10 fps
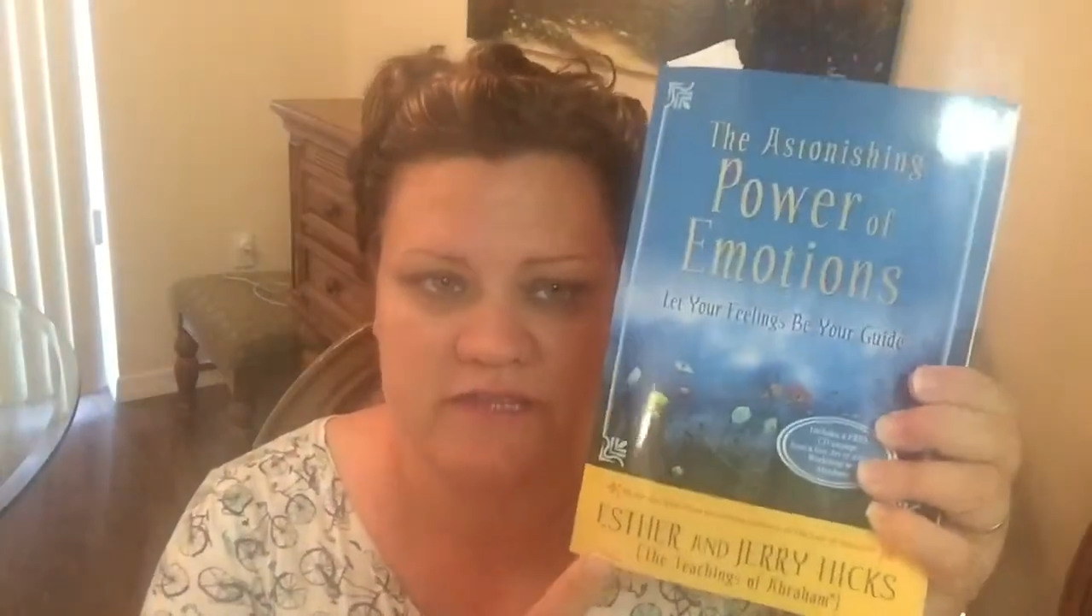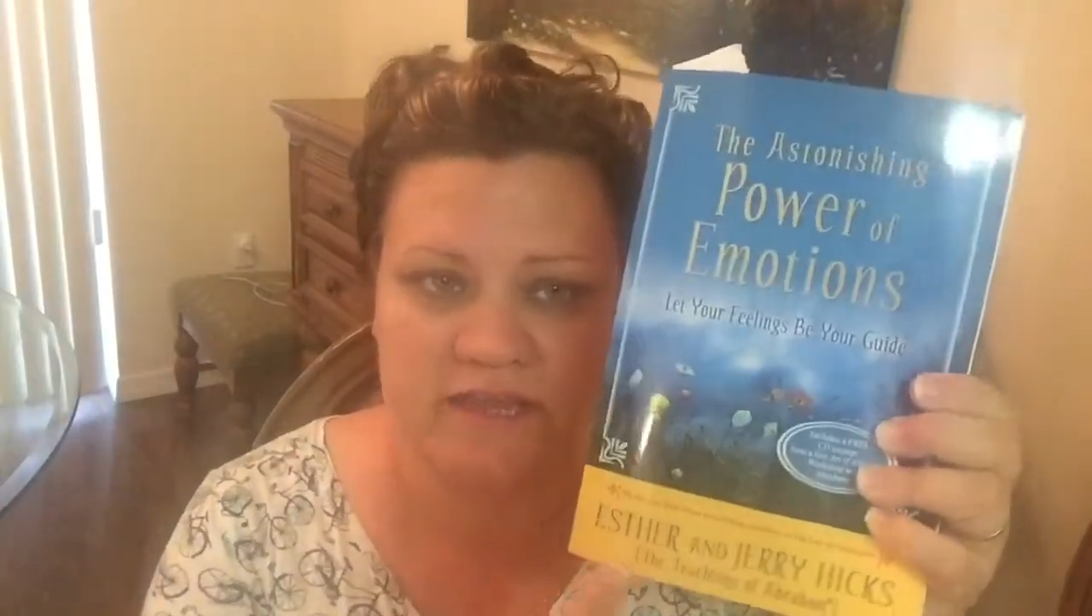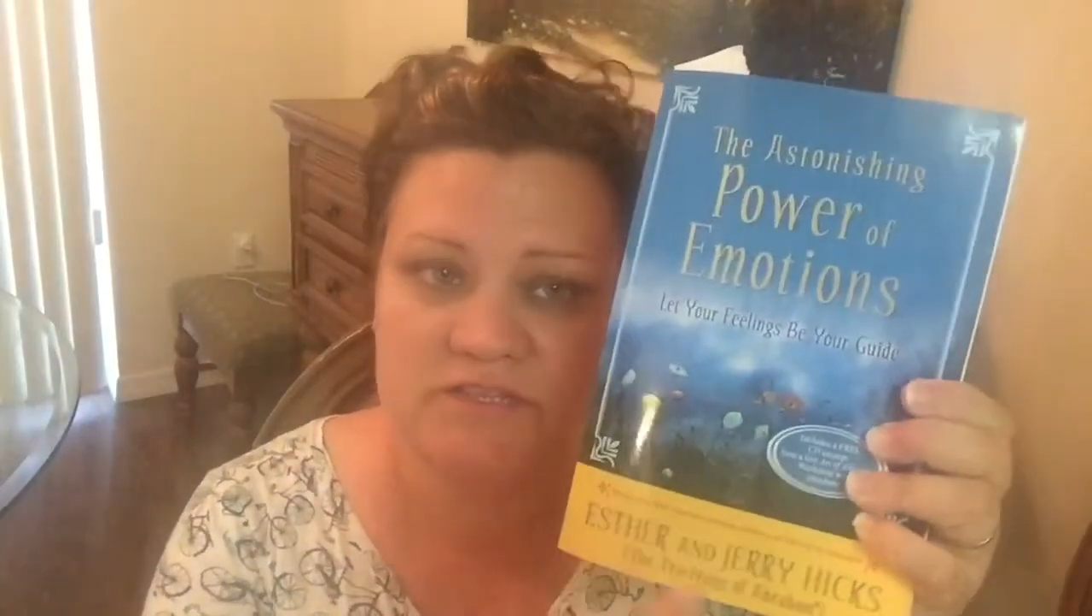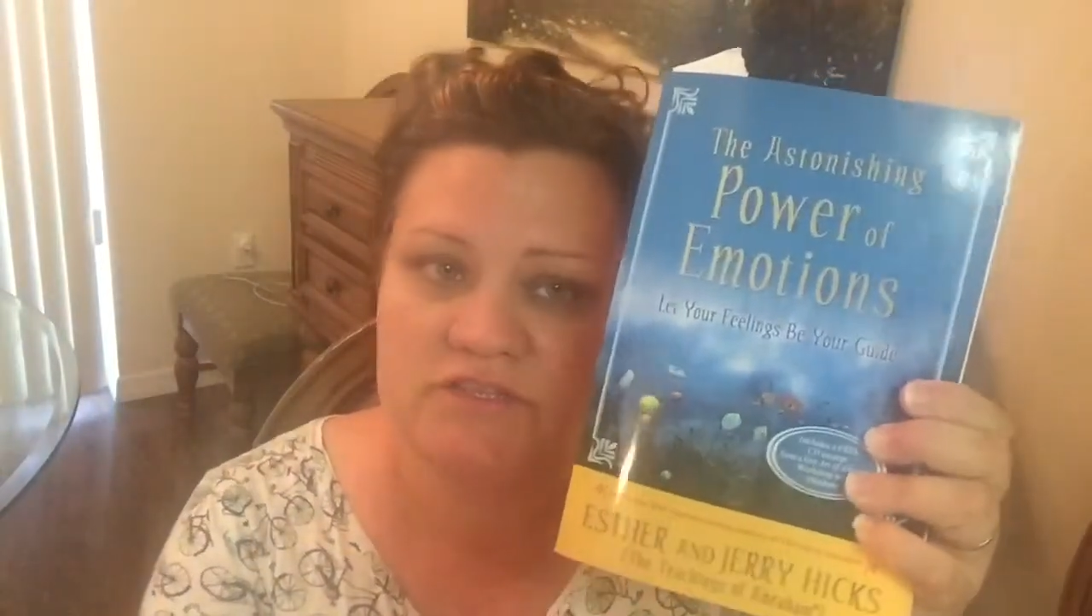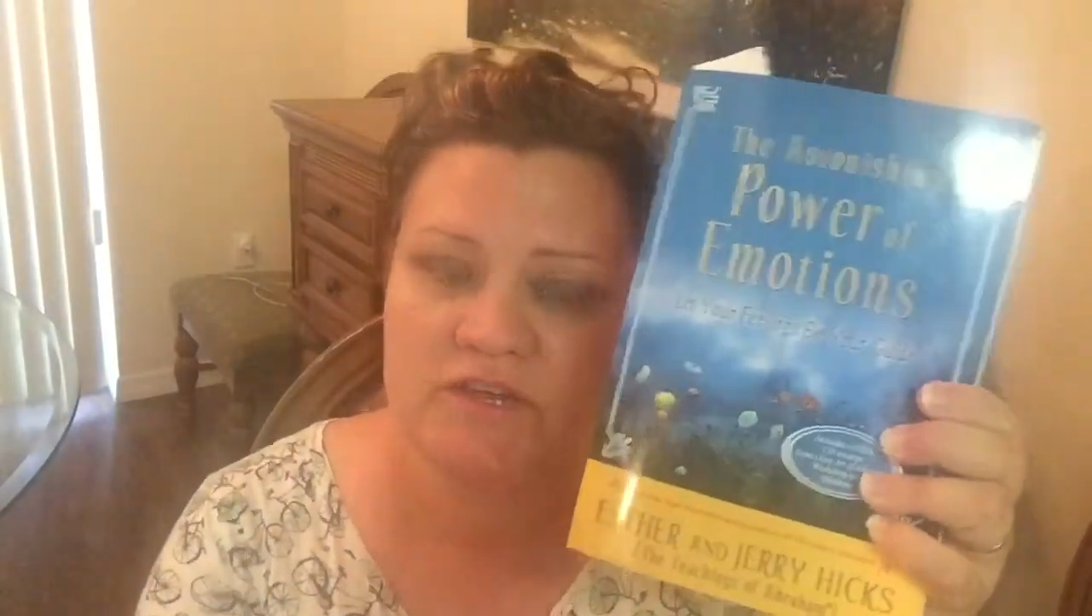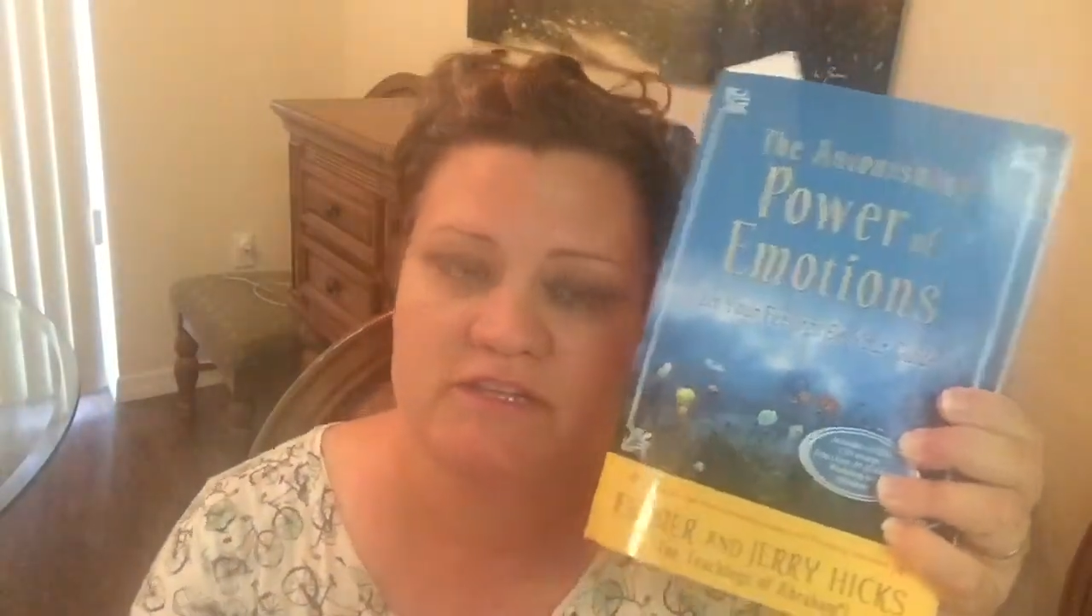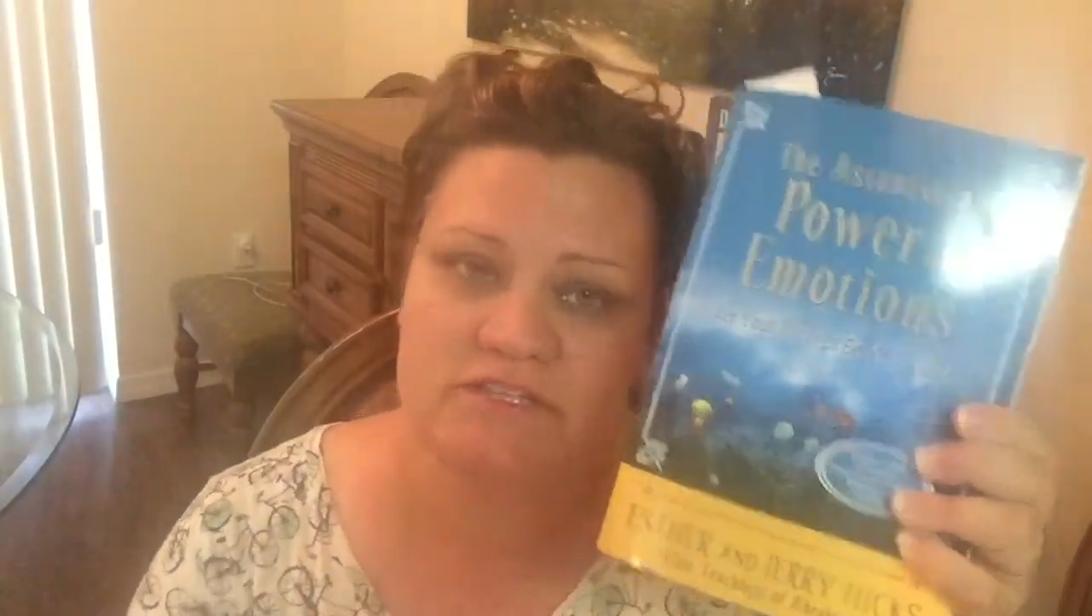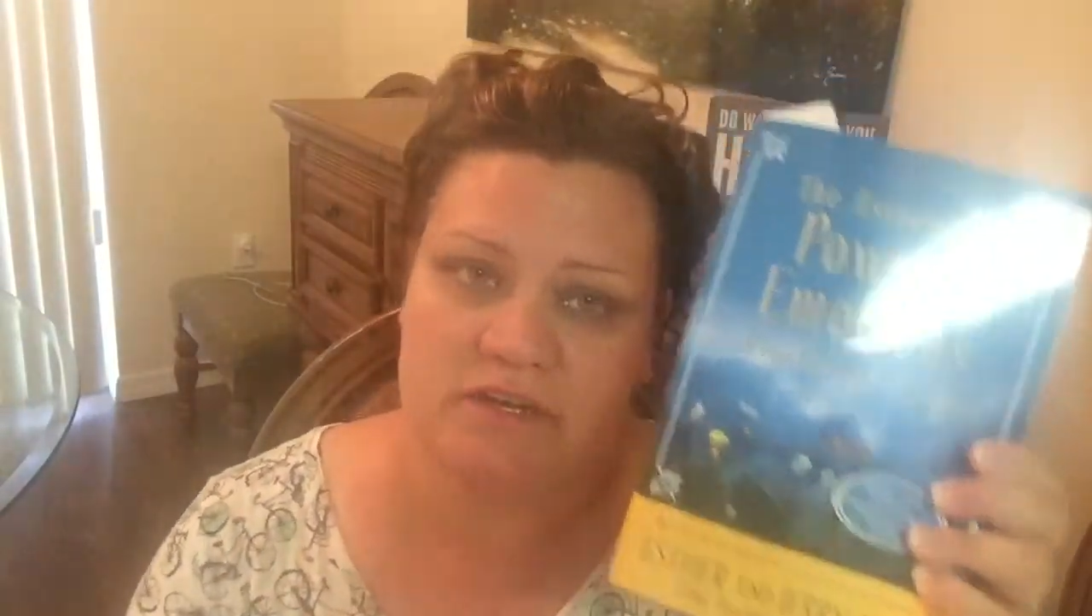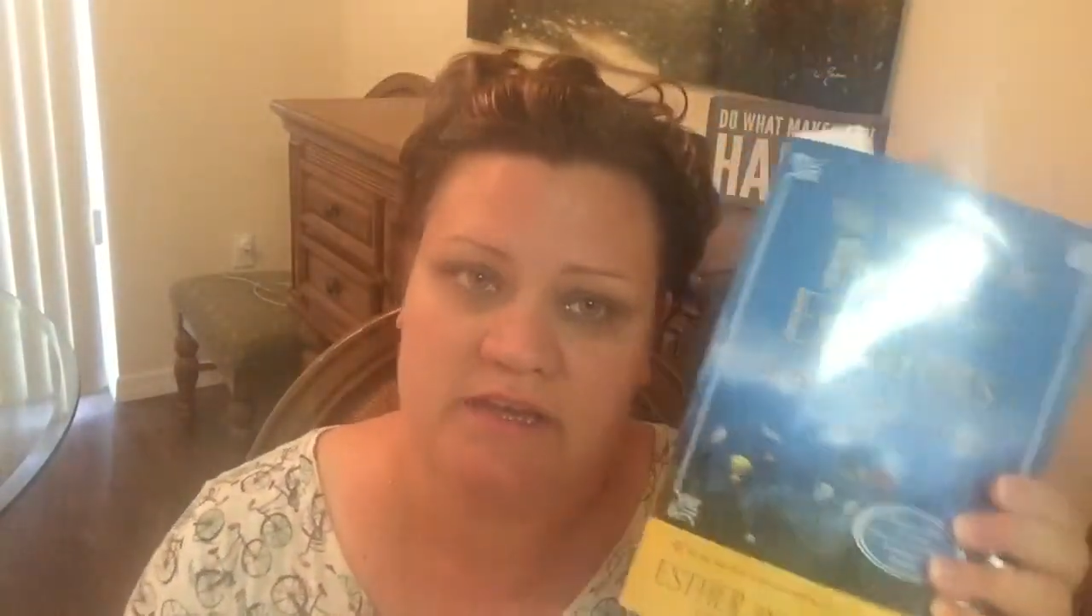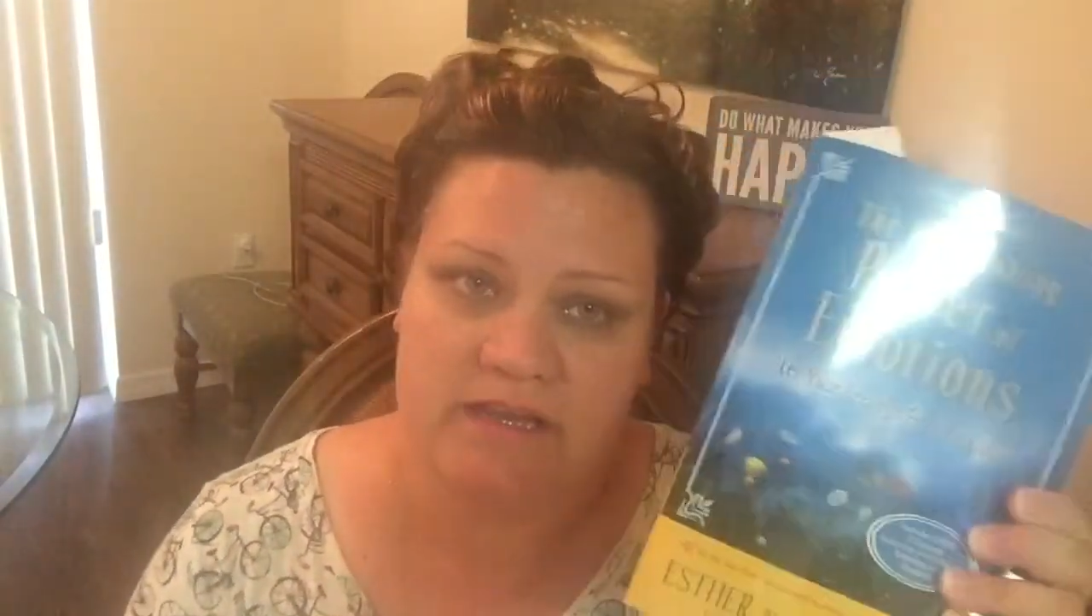Esther and
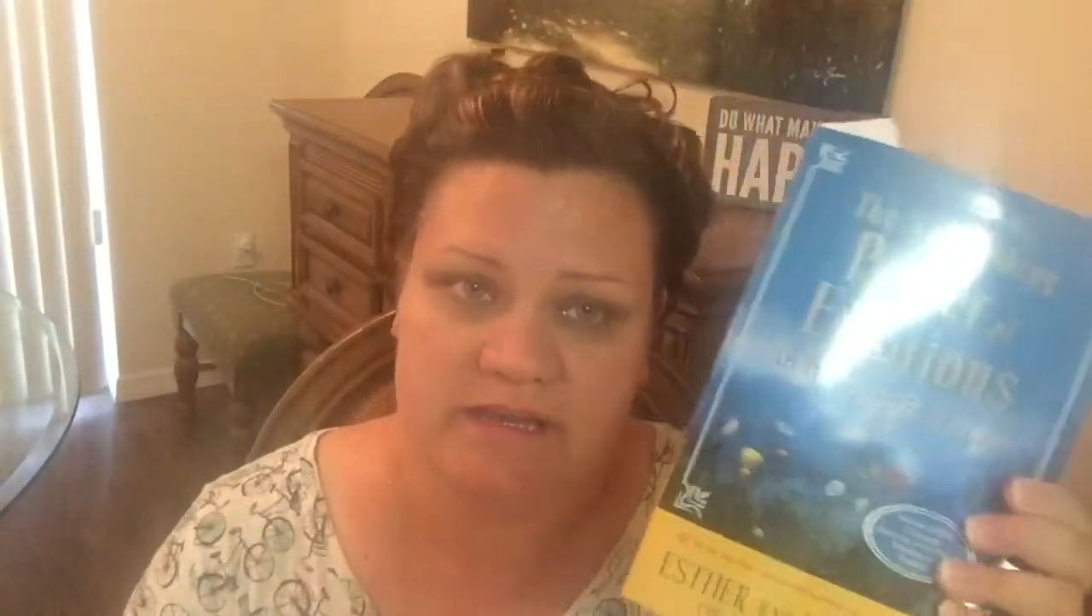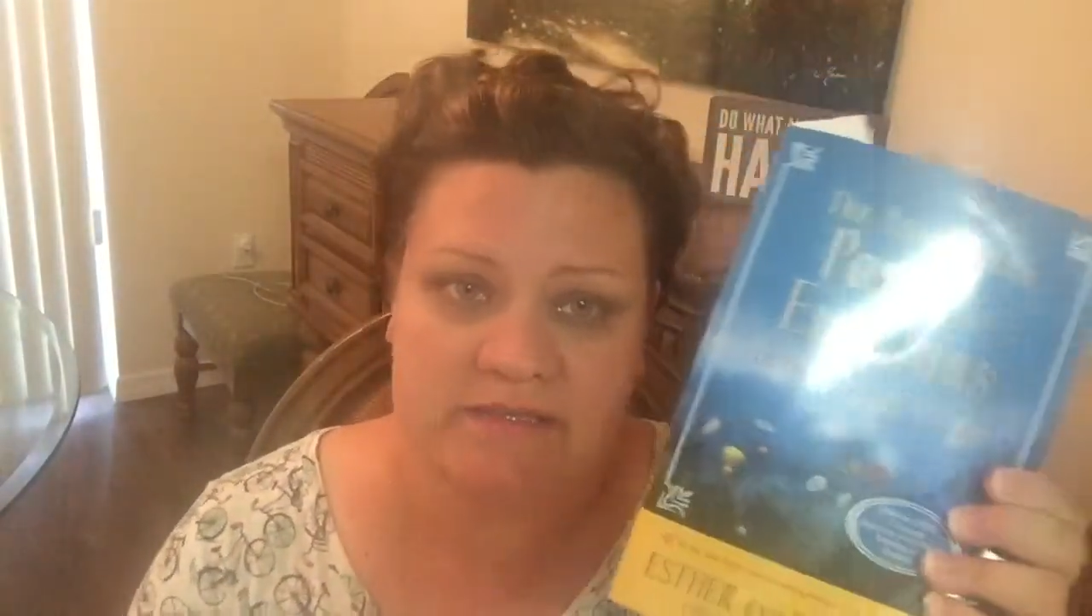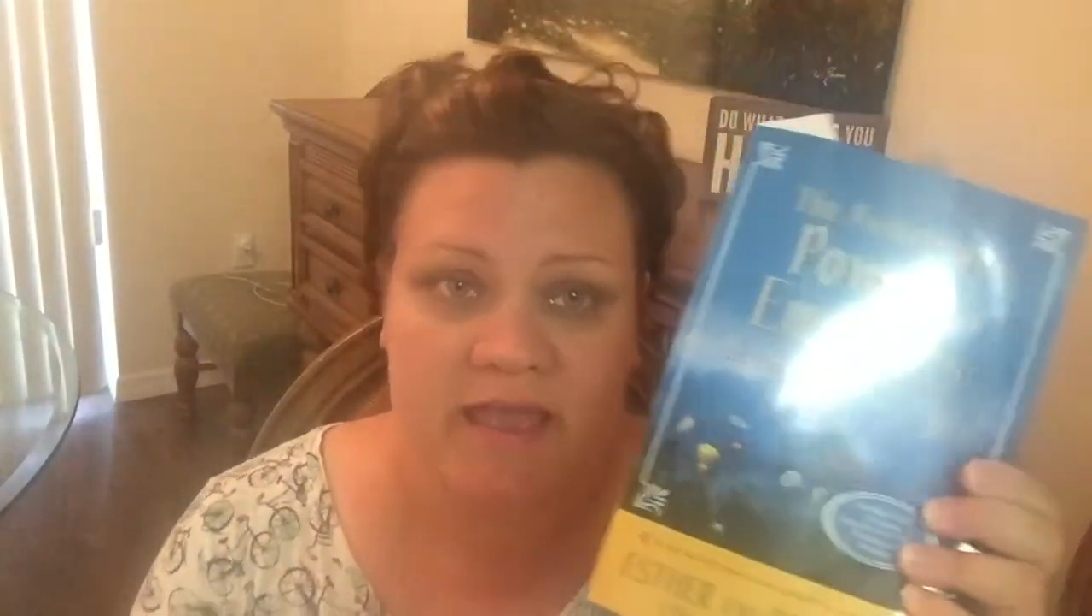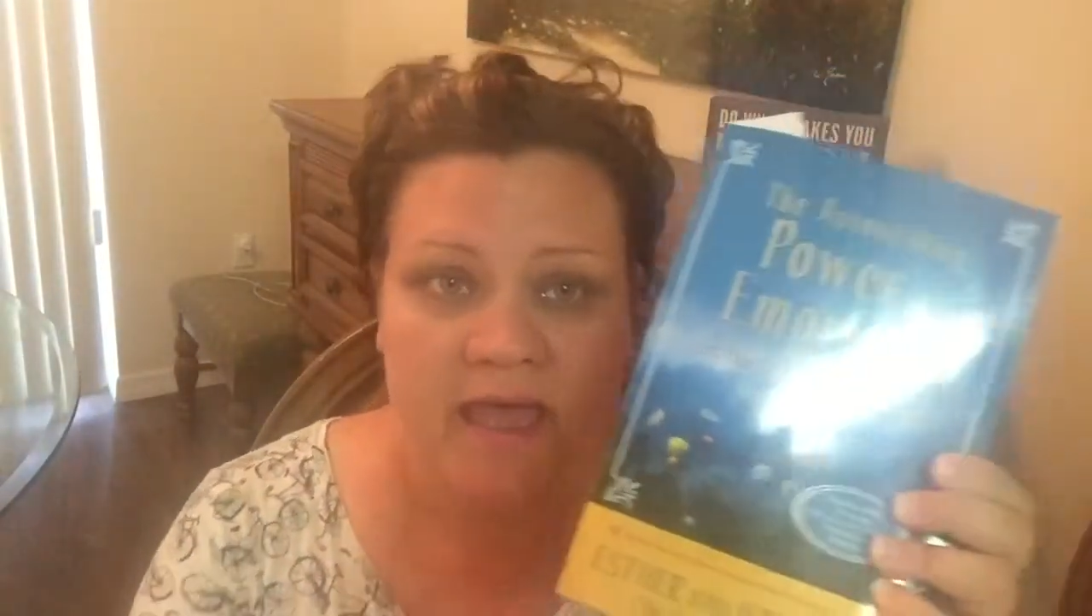Jerry Hicks.